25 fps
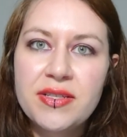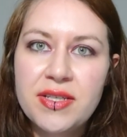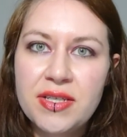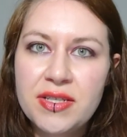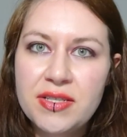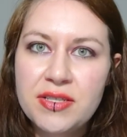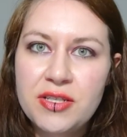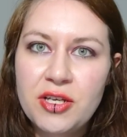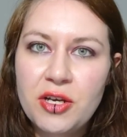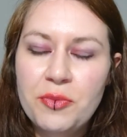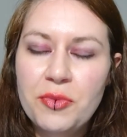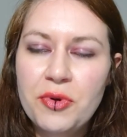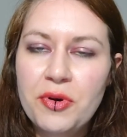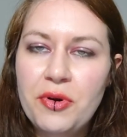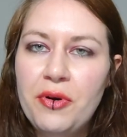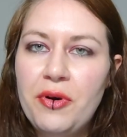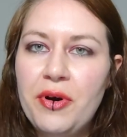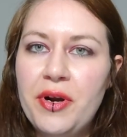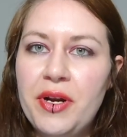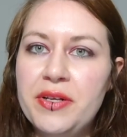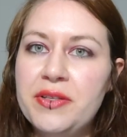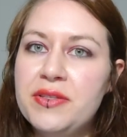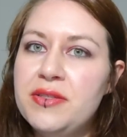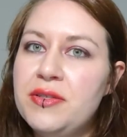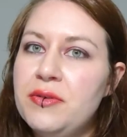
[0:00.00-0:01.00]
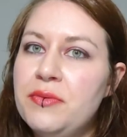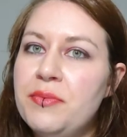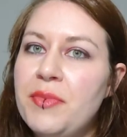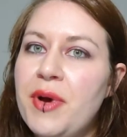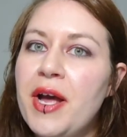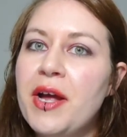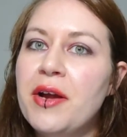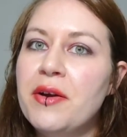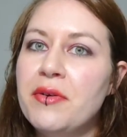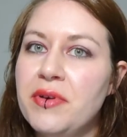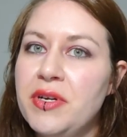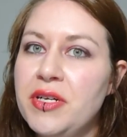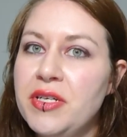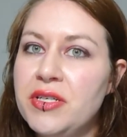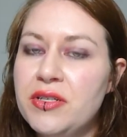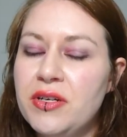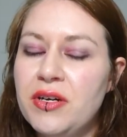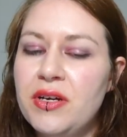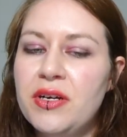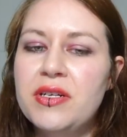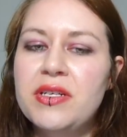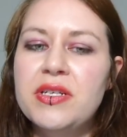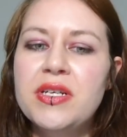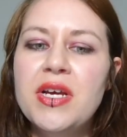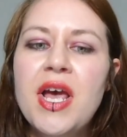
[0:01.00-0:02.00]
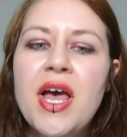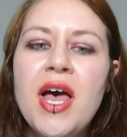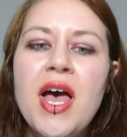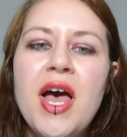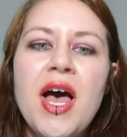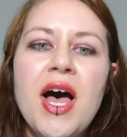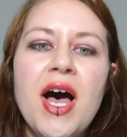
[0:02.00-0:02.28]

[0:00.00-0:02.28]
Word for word: system, according to my research.